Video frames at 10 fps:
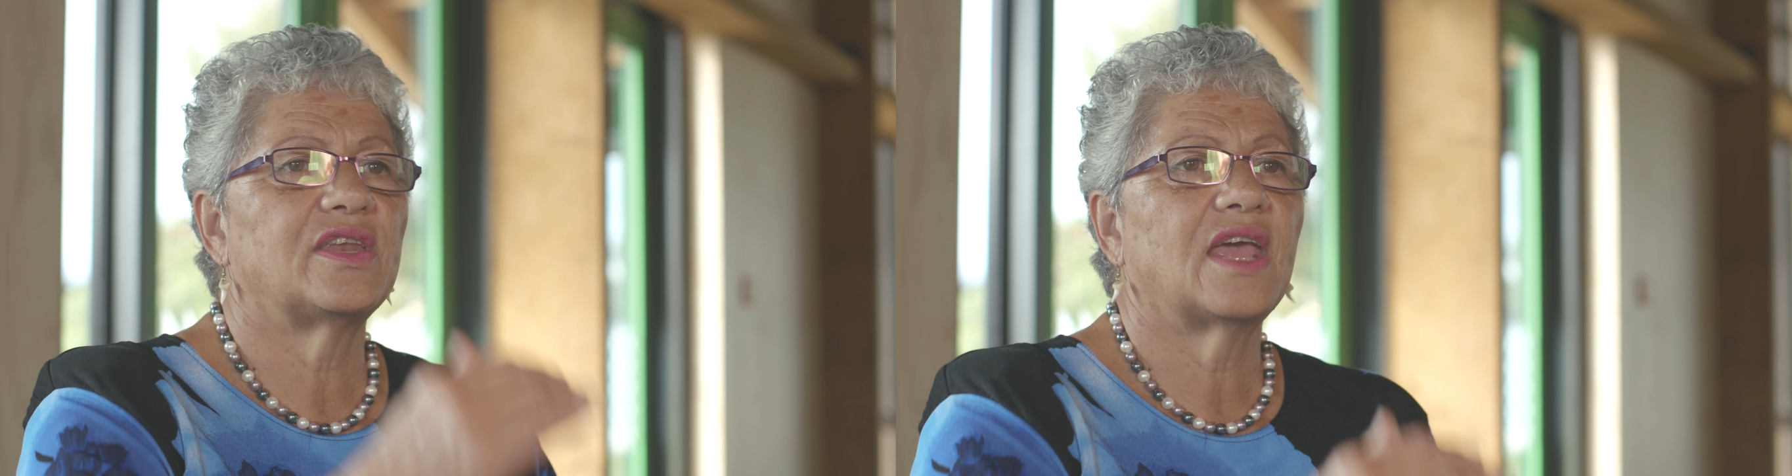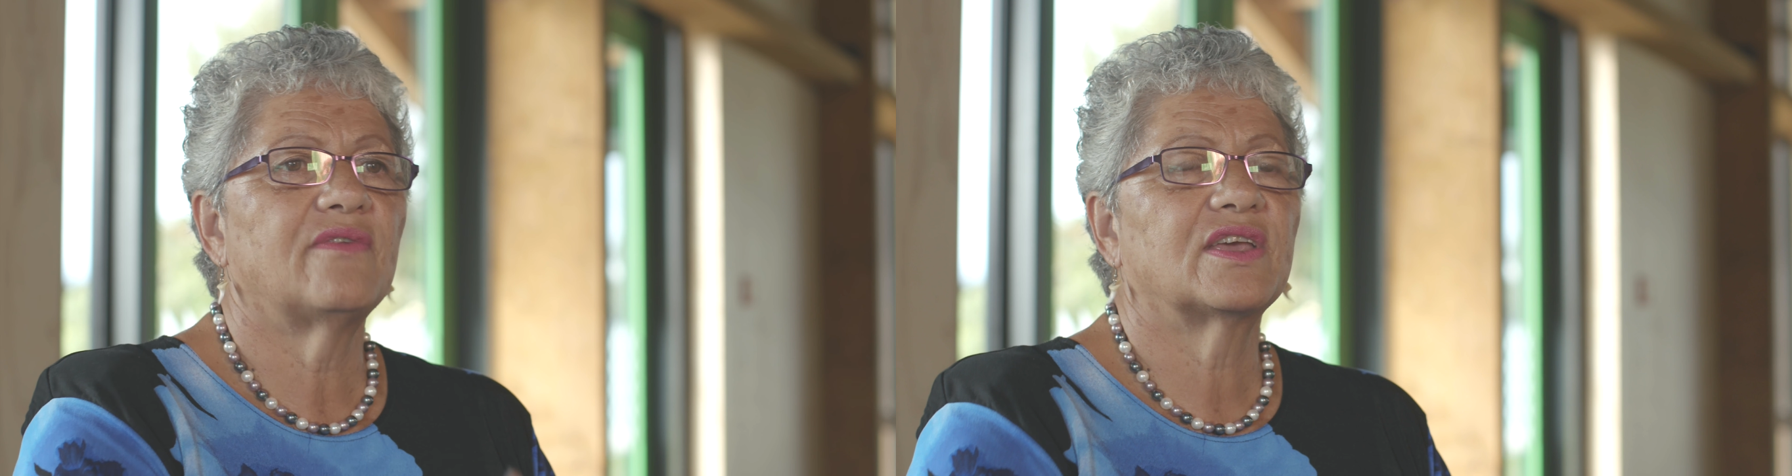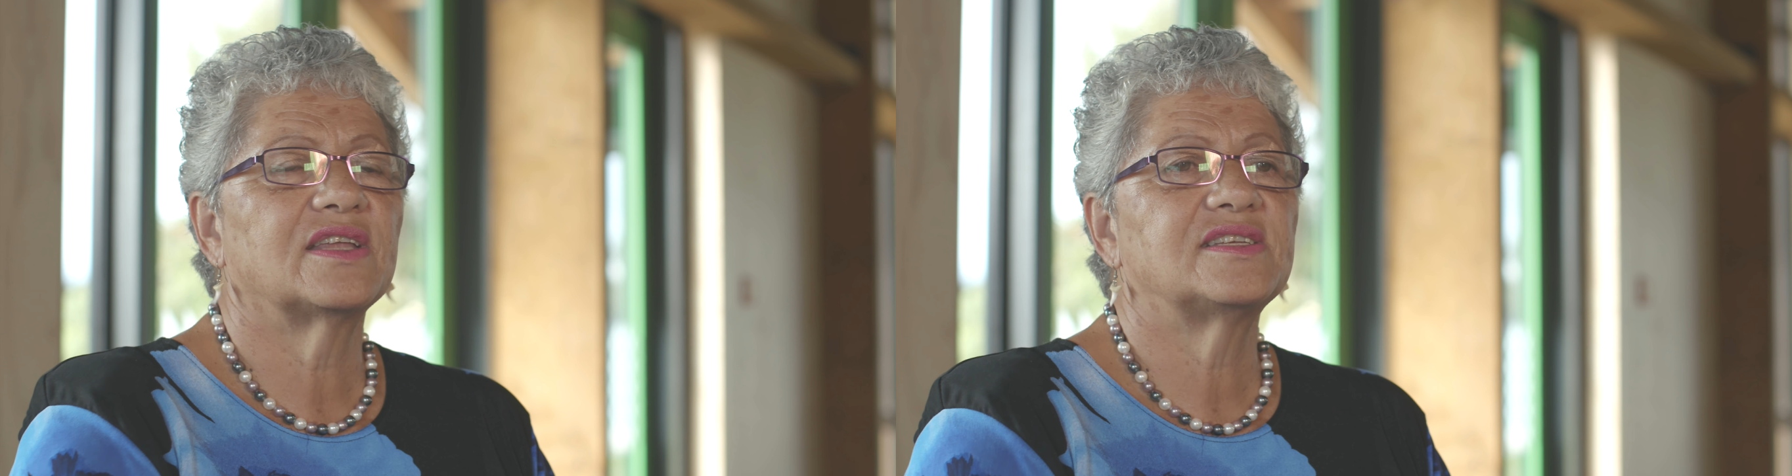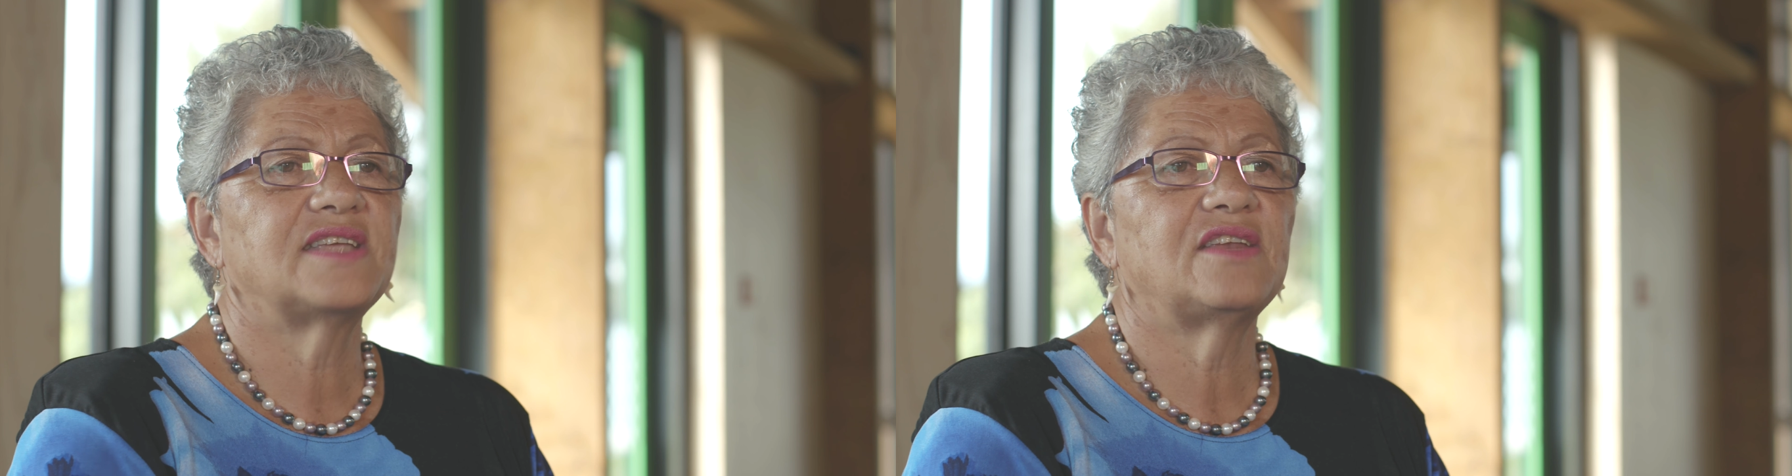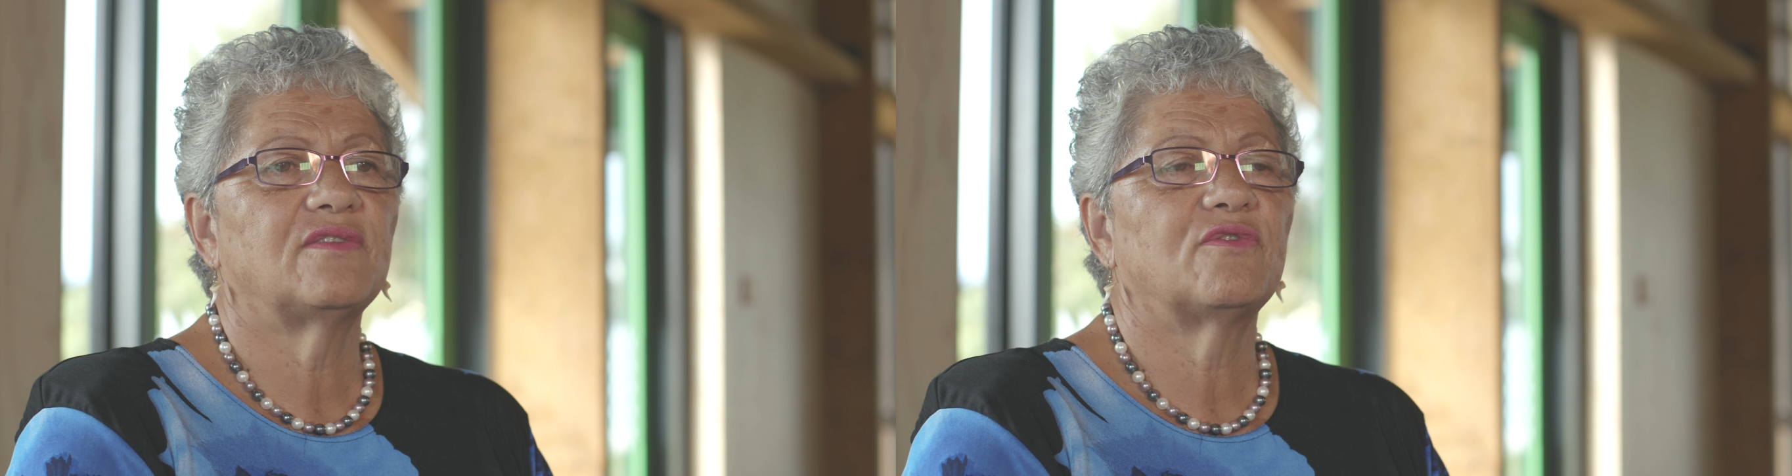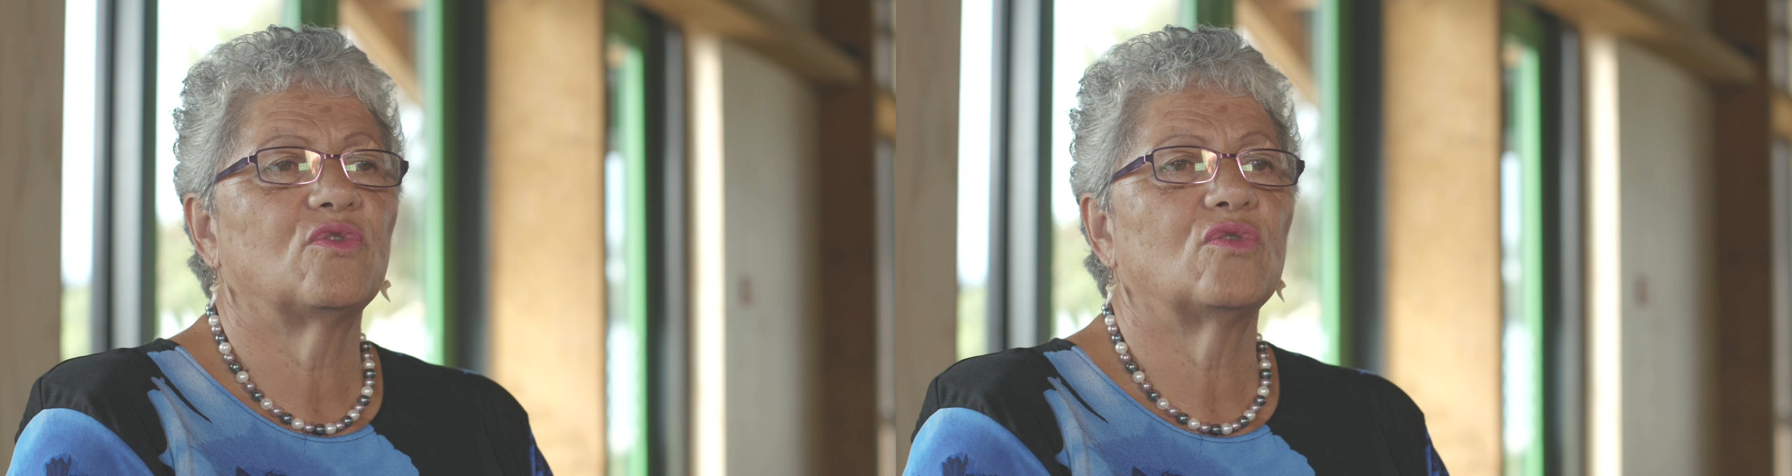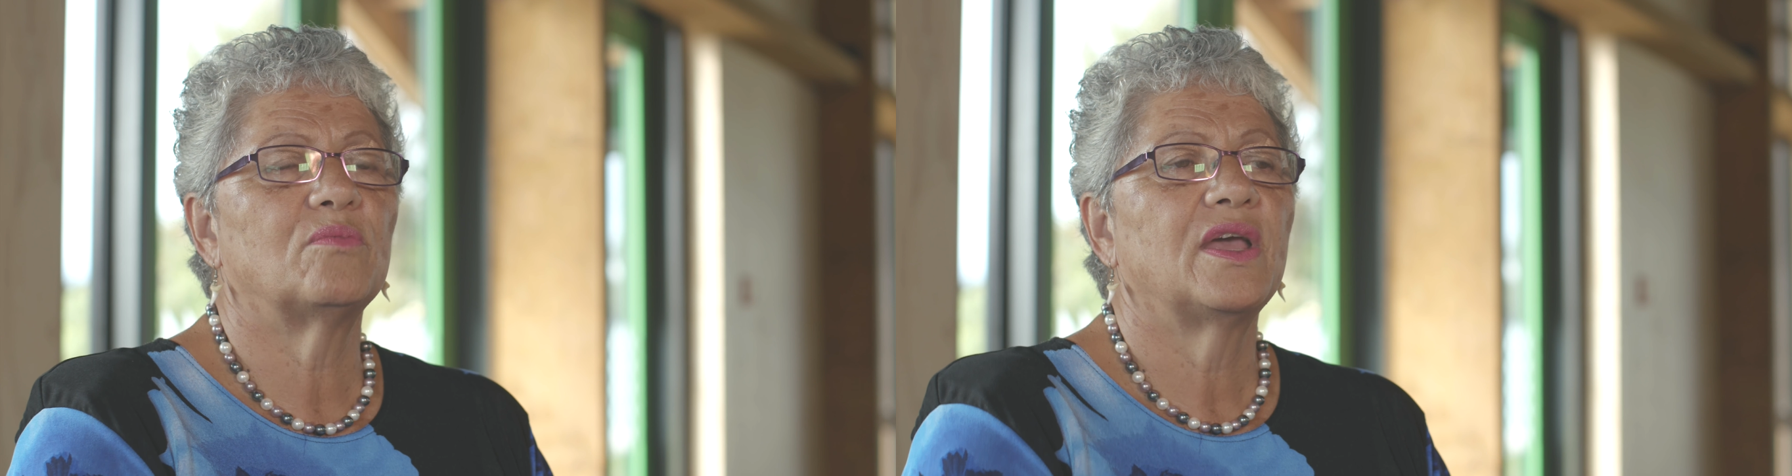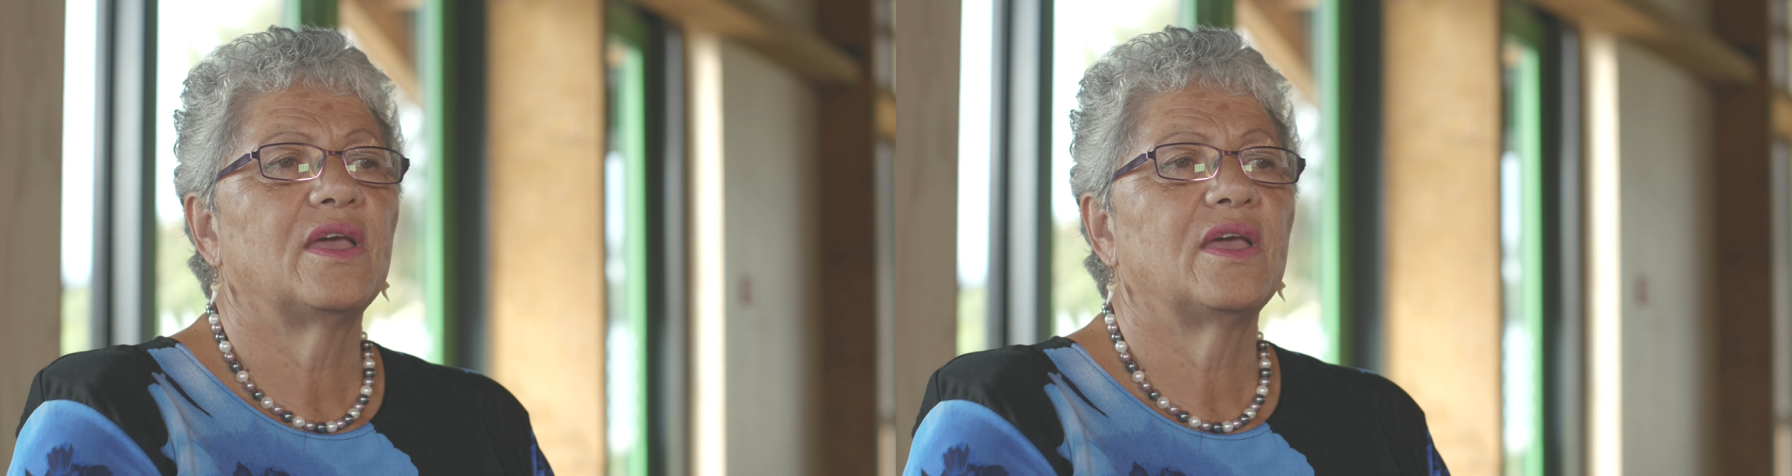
to have a consent form